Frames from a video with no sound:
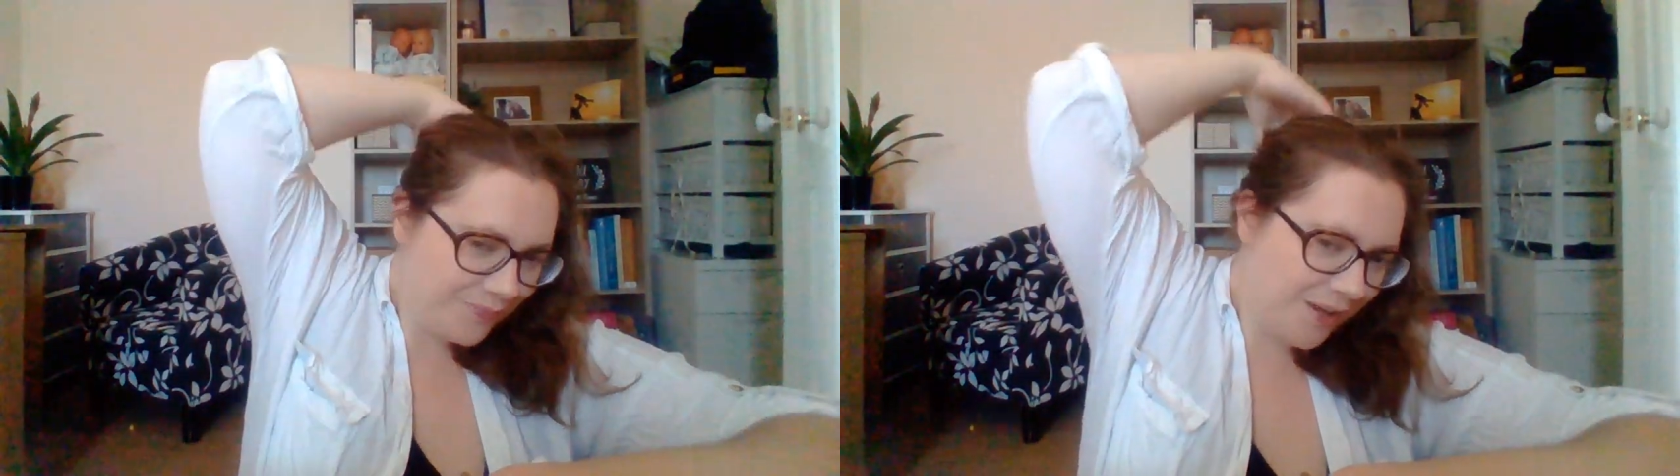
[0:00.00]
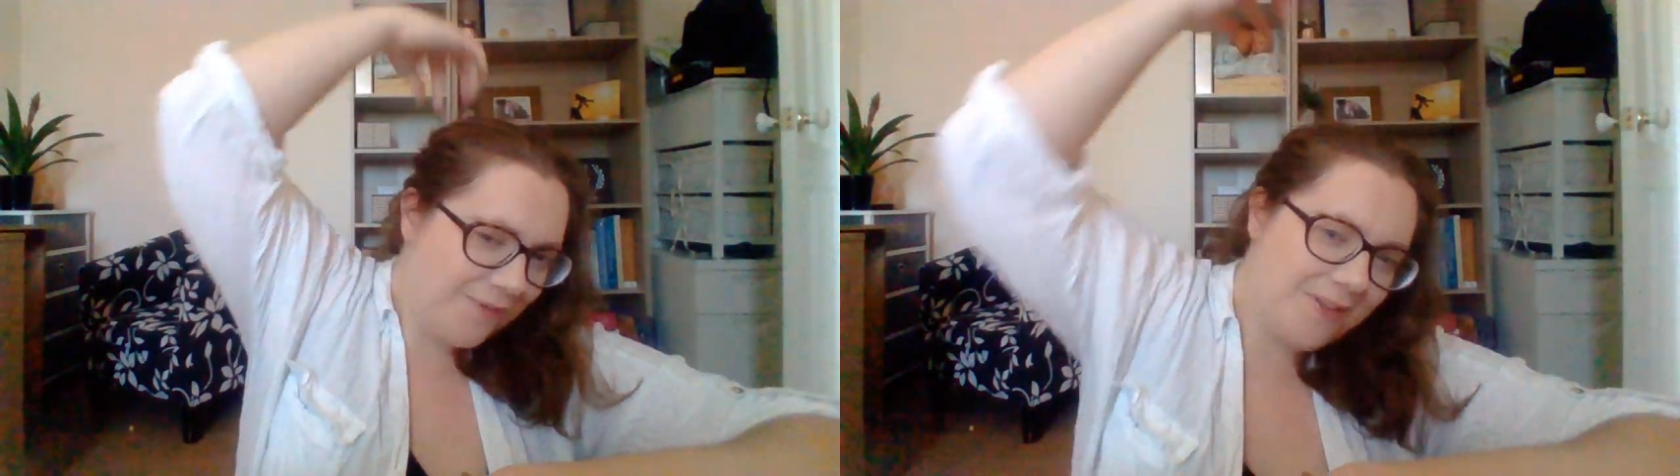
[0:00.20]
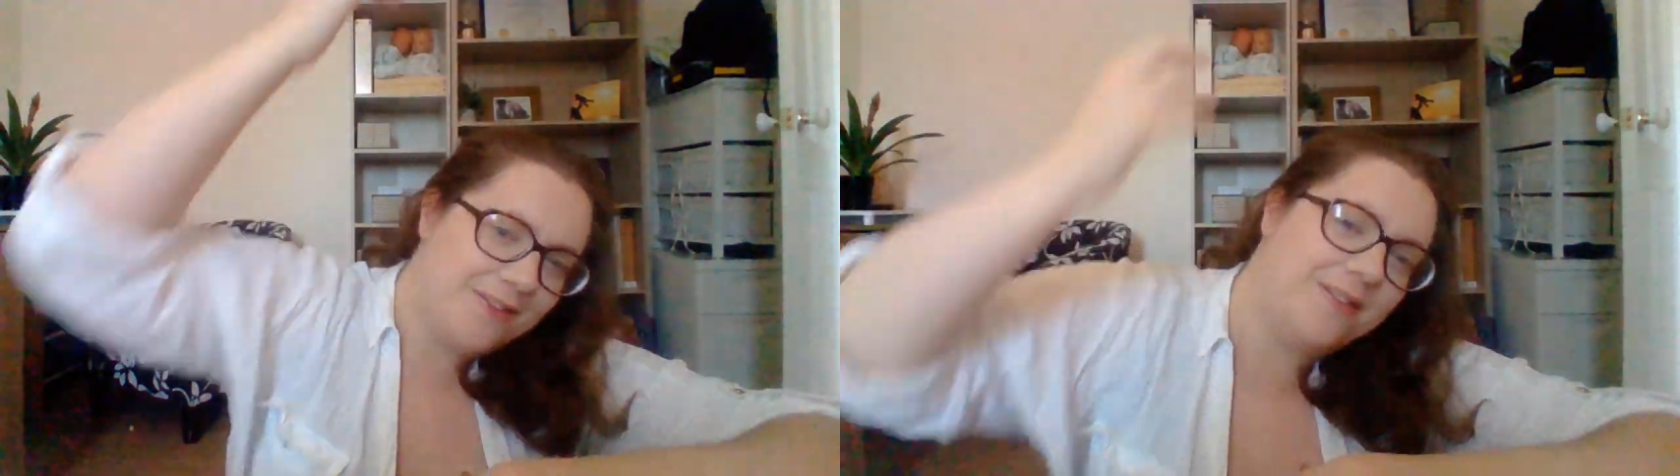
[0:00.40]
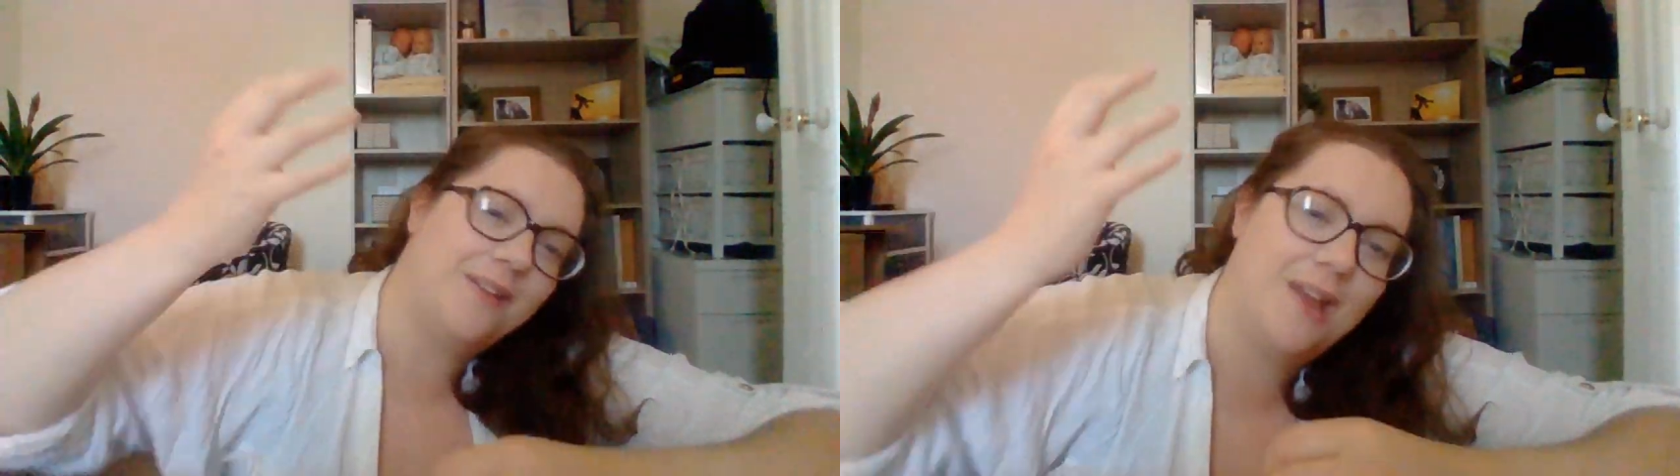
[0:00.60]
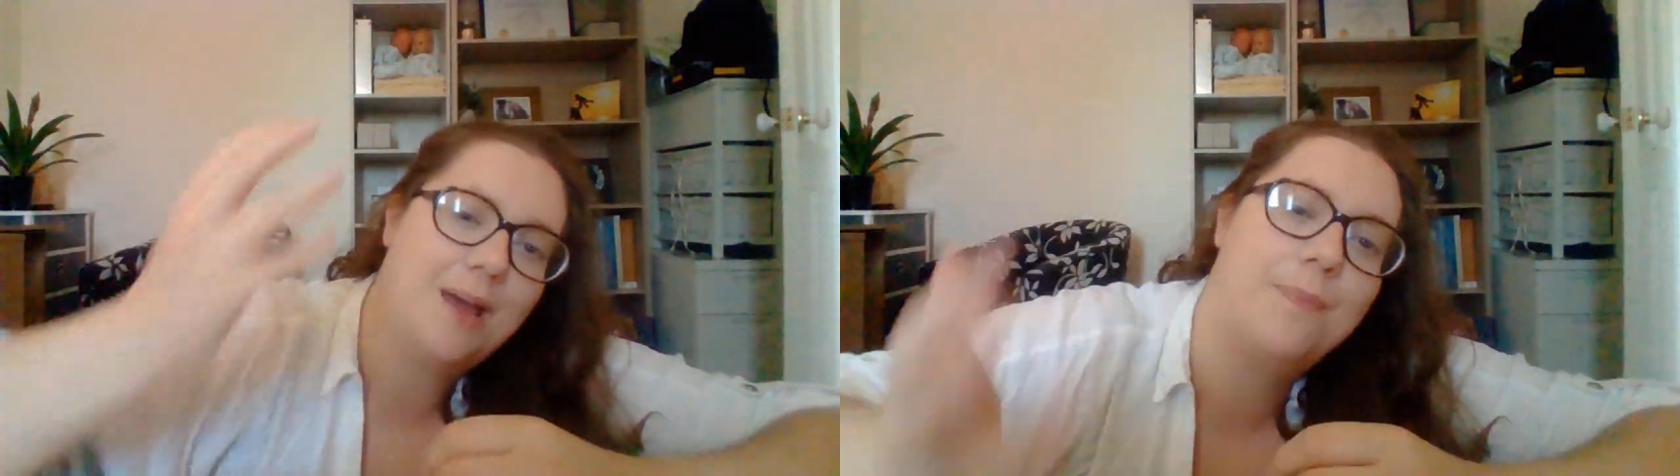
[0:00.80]
If this
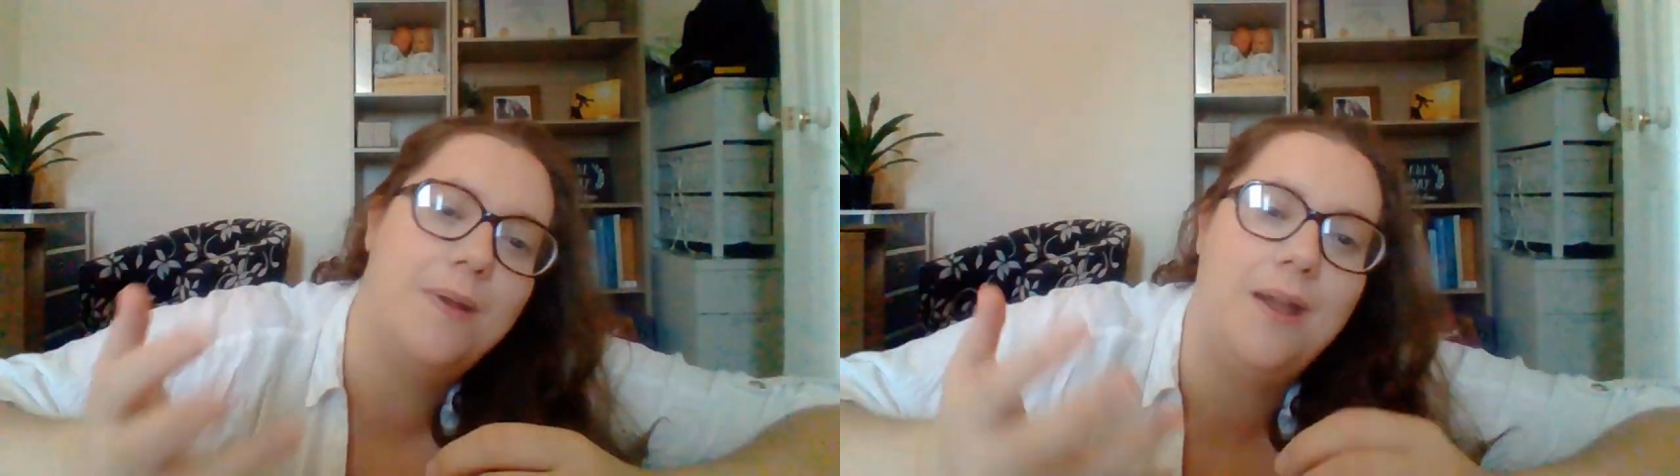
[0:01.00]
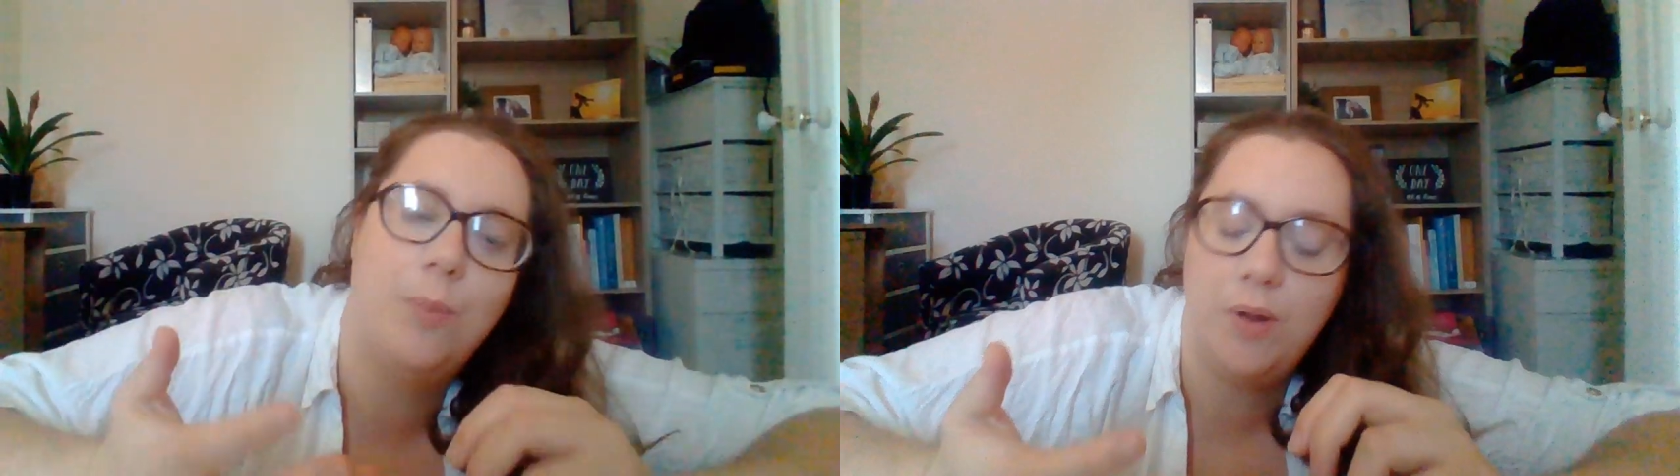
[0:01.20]
isn't happening,